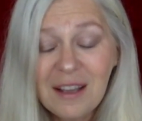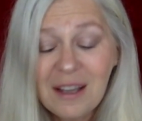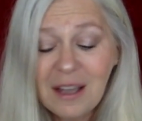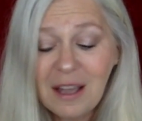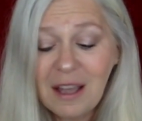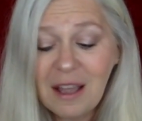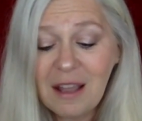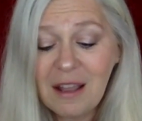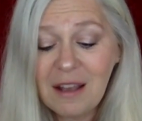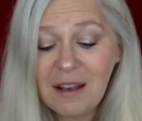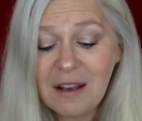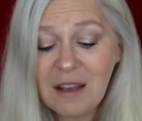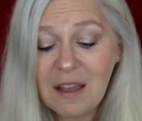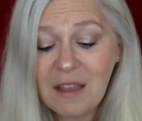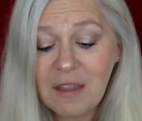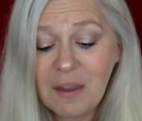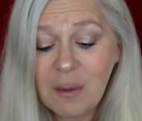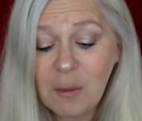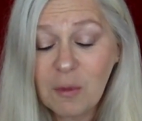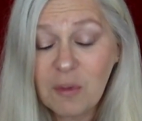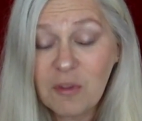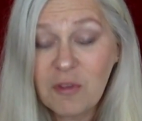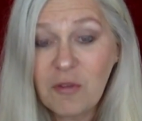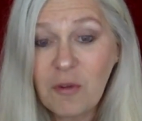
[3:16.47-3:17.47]
And
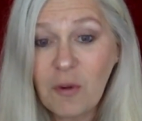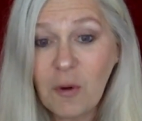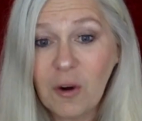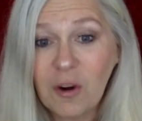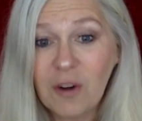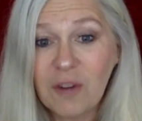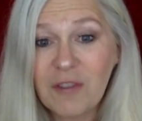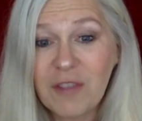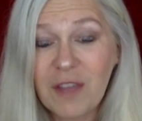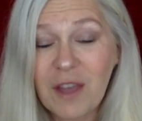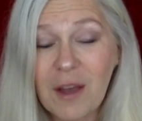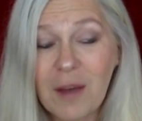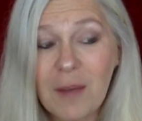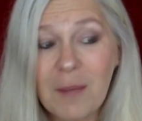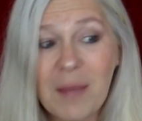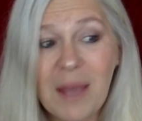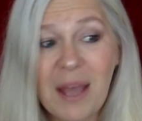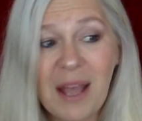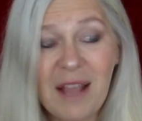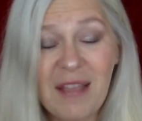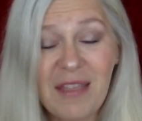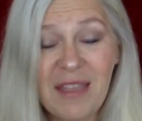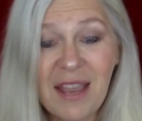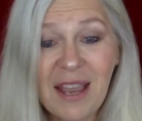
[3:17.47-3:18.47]
there was 4 of them
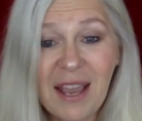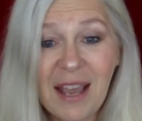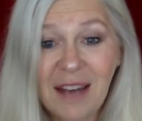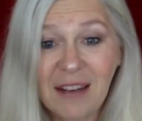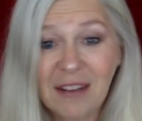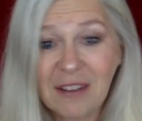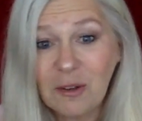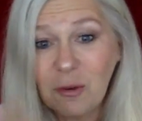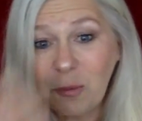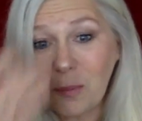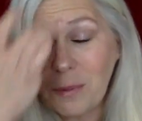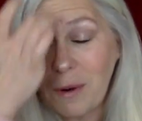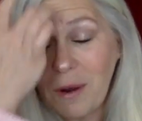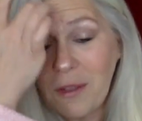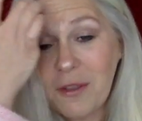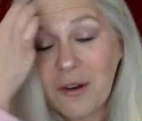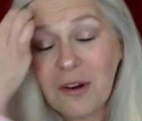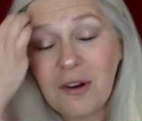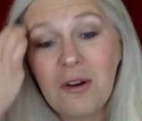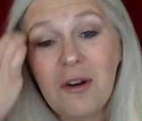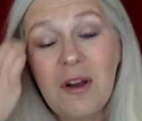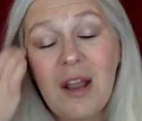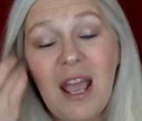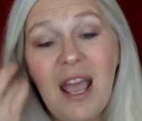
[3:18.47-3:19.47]
and they had a little
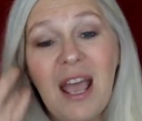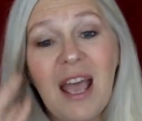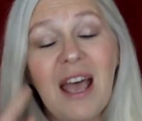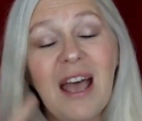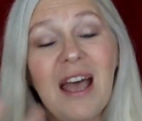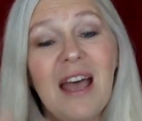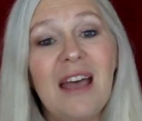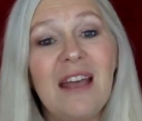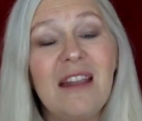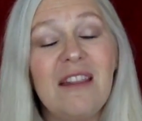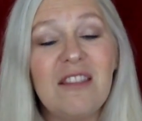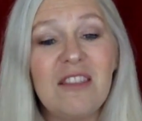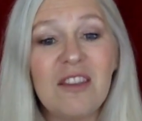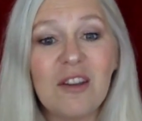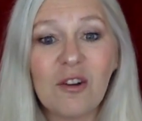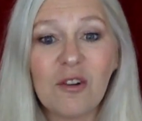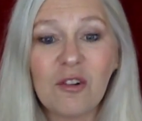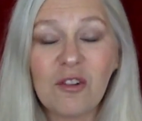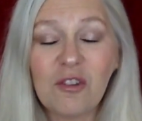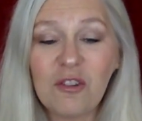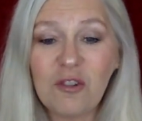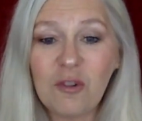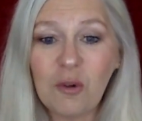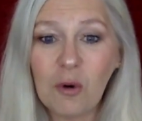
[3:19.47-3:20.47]
brother and their
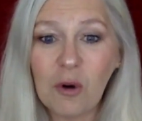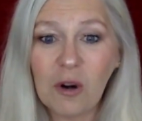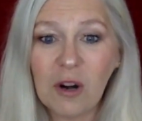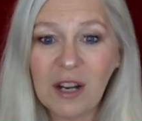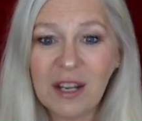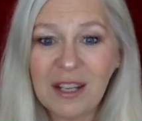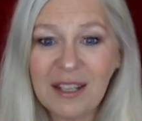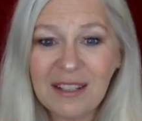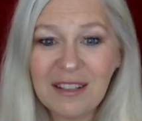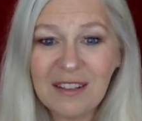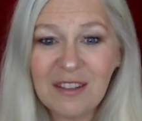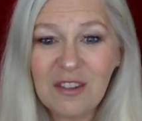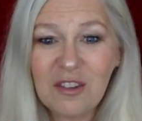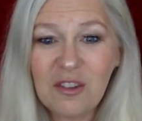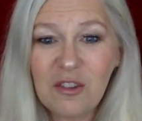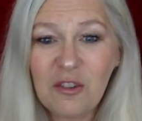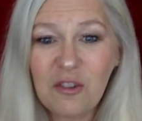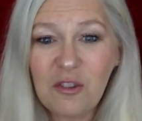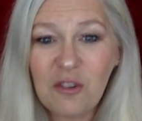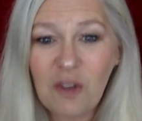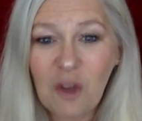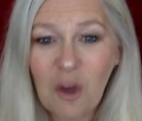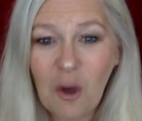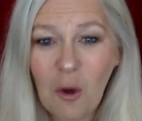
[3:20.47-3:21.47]
story is
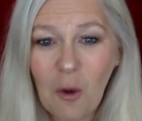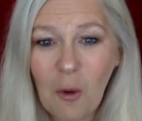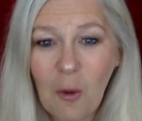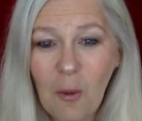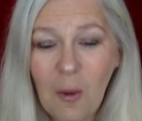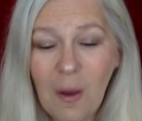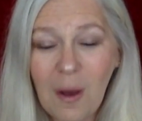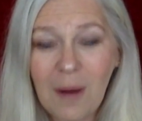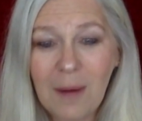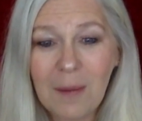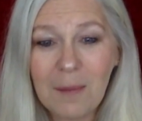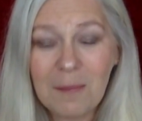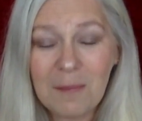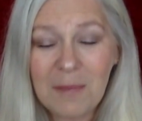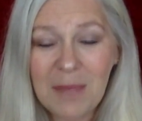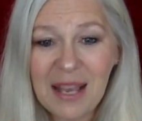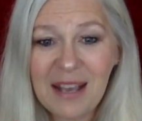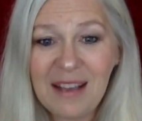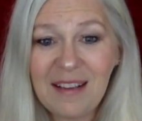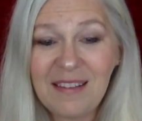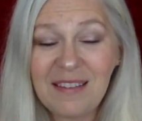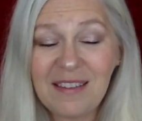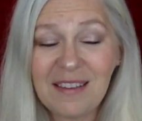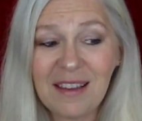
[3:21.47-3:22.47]
so
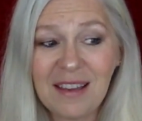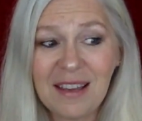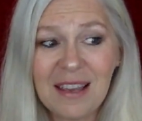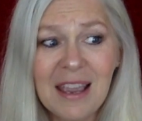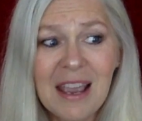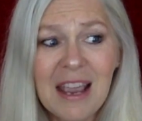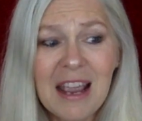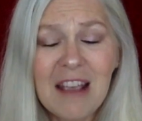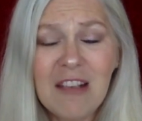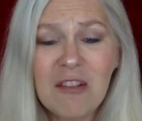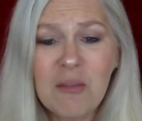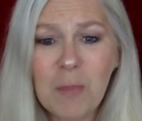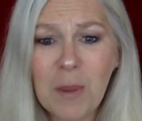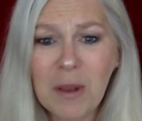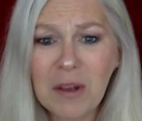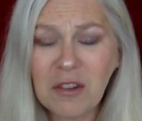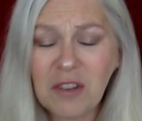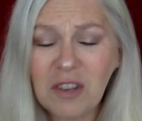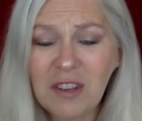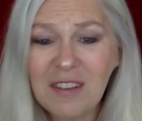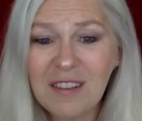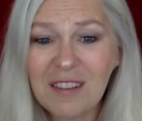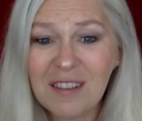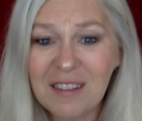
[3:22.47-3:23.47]
amazing,
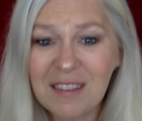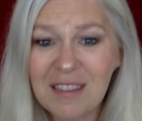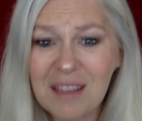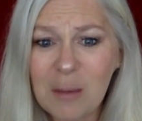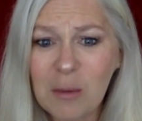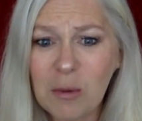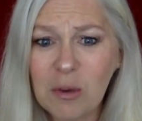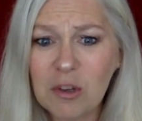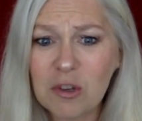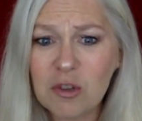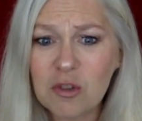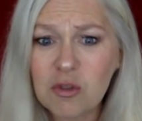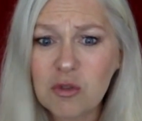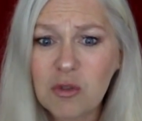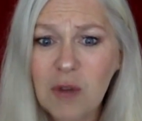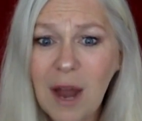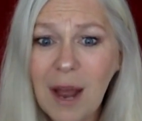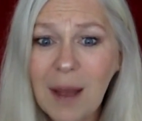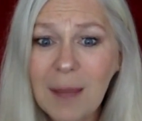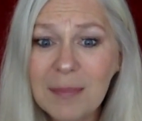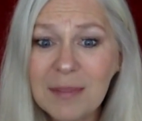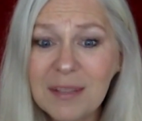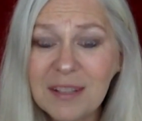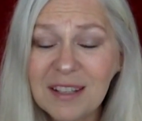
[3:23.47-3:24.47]
especially since they were
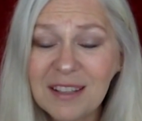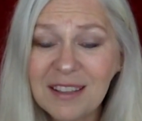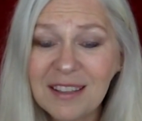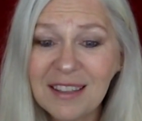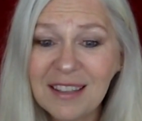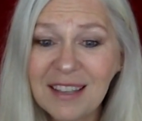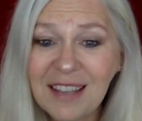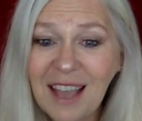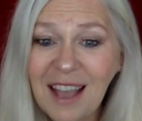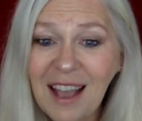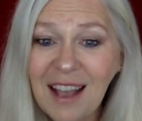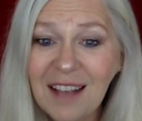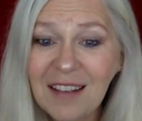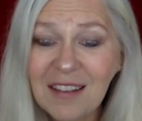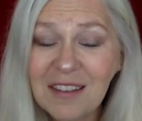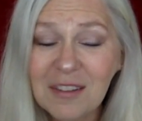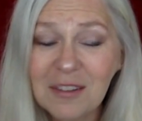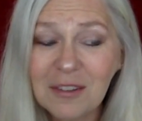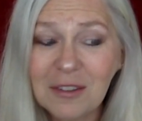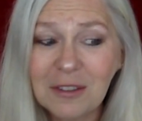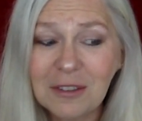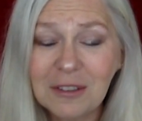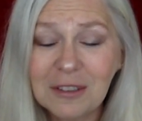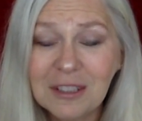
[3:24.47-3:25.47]
trapped in the
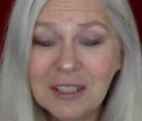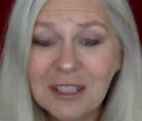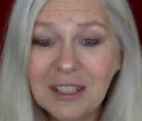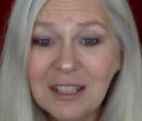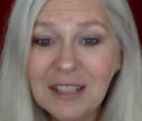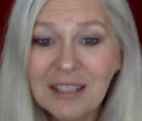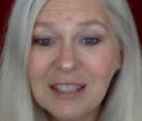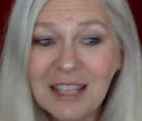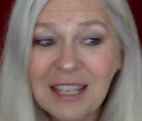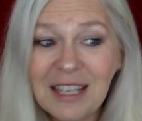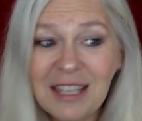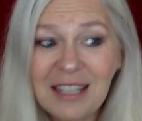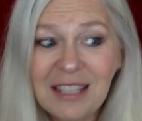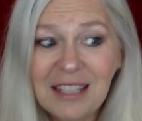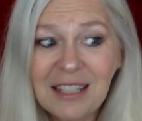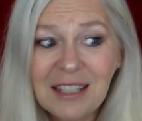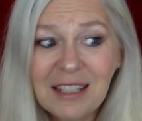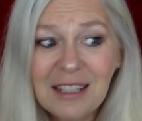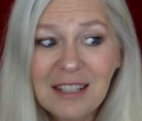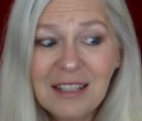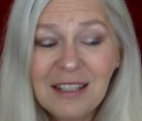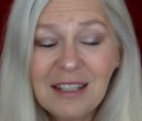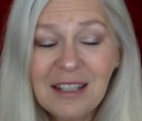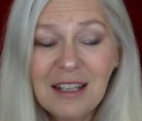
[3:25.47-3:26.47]
castle, like
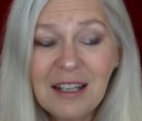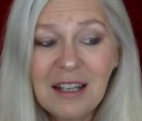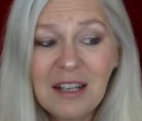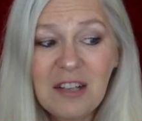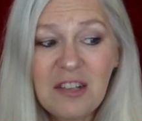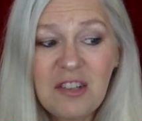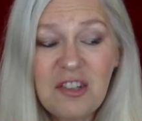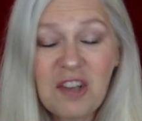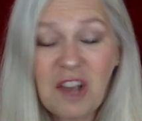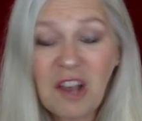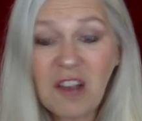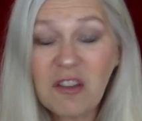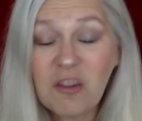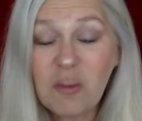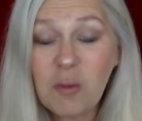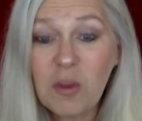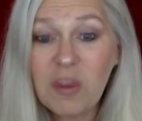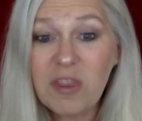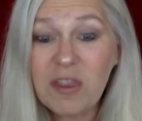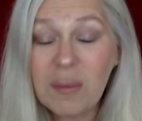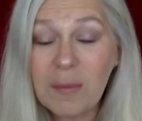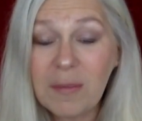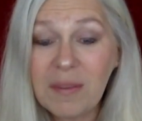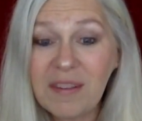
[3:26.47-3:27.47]
just
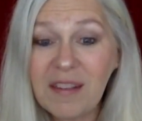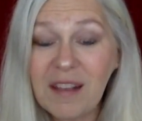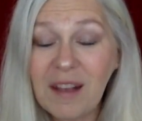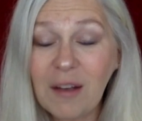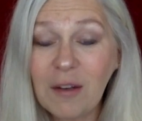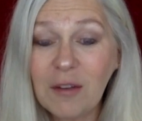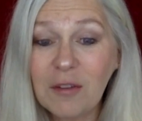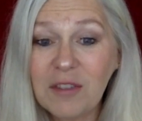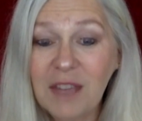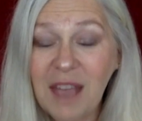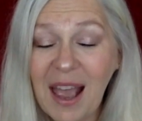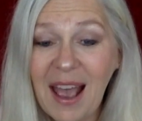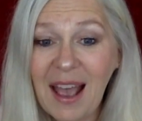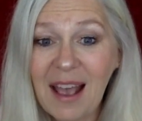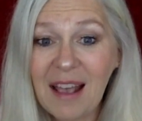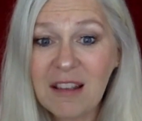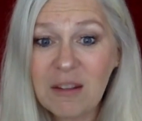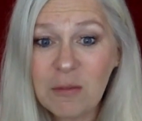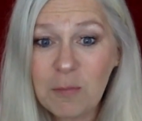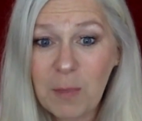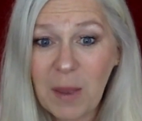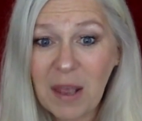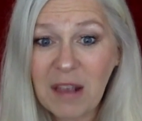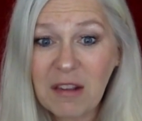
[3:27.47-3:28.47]
with themselves
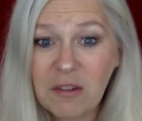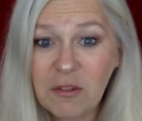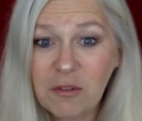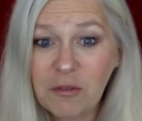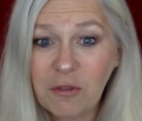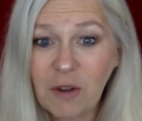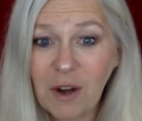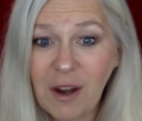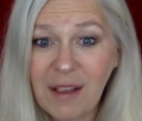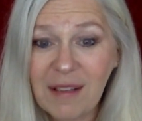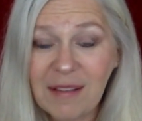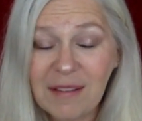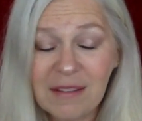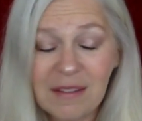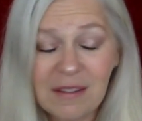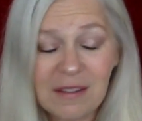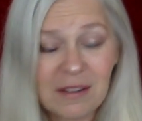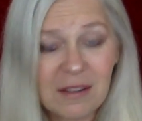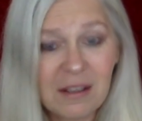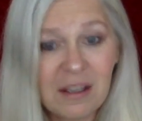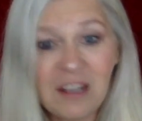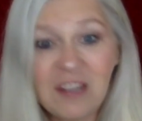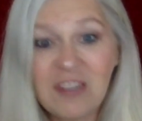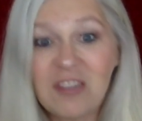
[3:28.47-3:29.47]
as best friends.
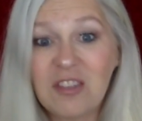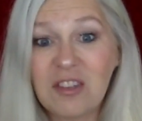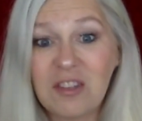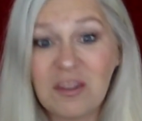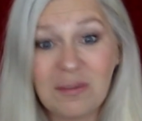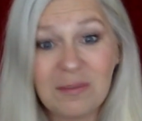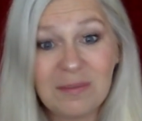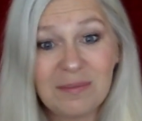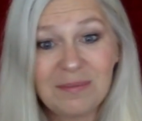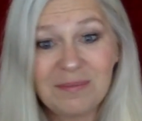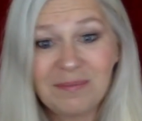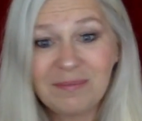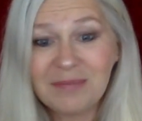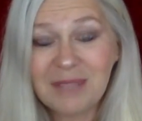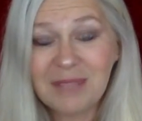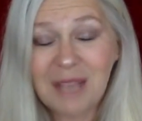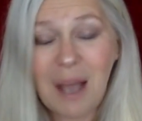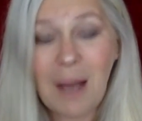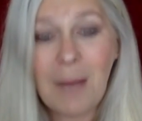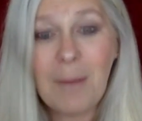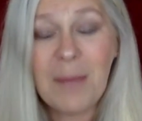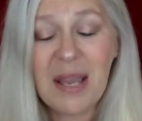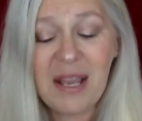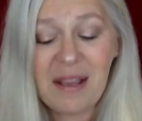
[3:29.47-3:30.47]
It's
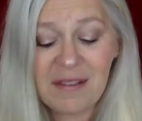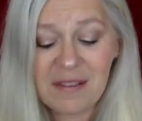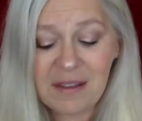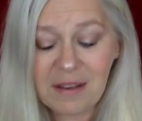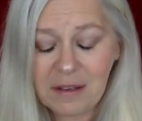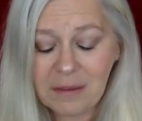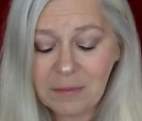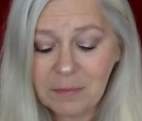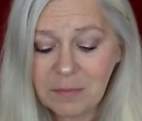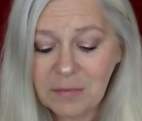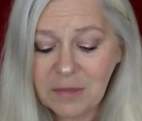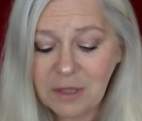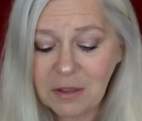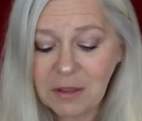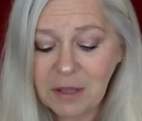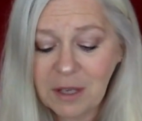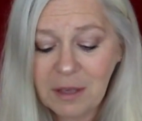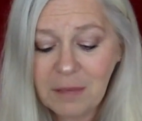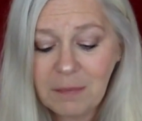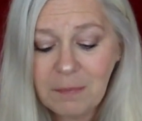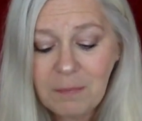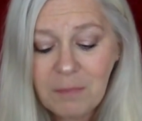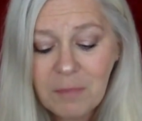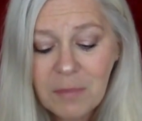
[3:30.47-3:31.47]
amazing.
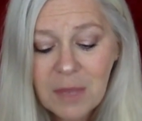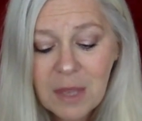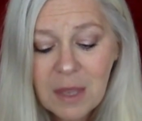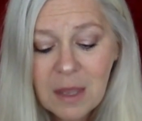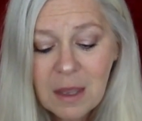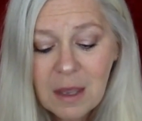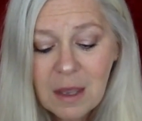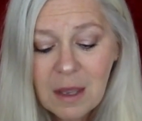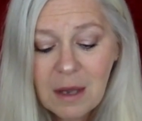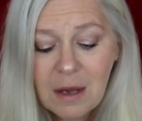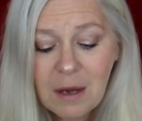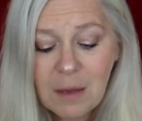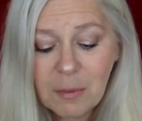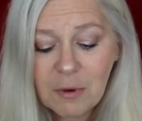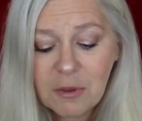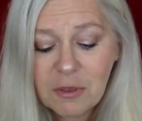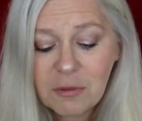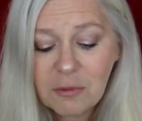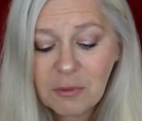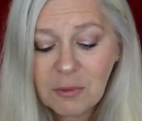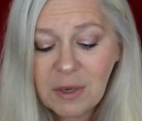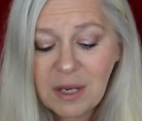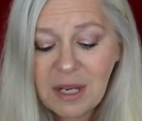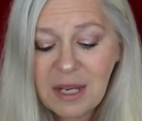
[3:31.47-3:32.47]
Okay. Number
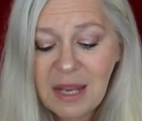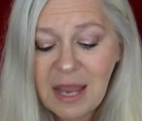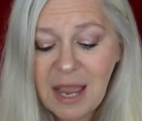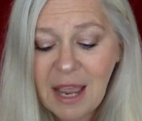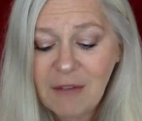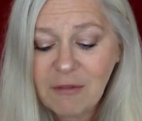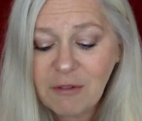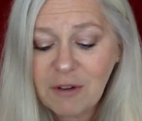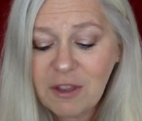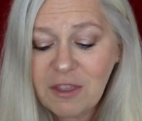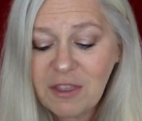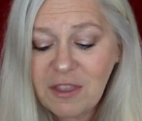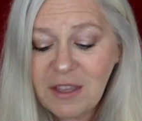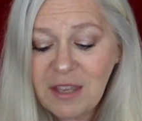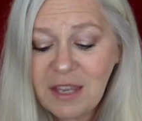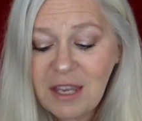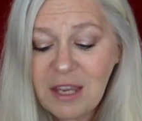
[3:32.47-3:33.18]
3, Everything